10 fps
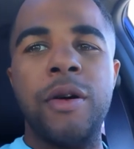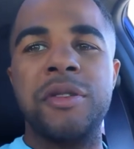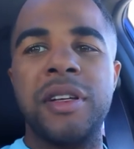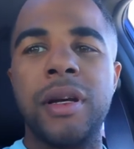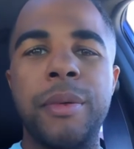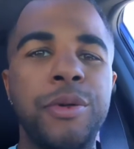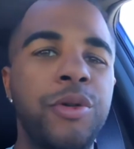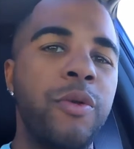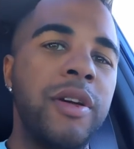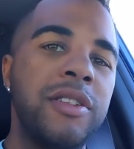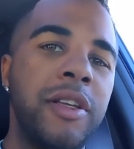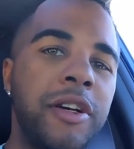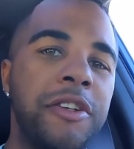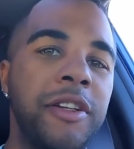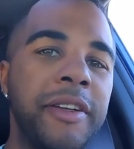was thinking about doing a
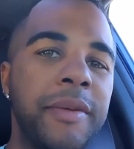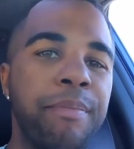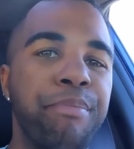resonator delete,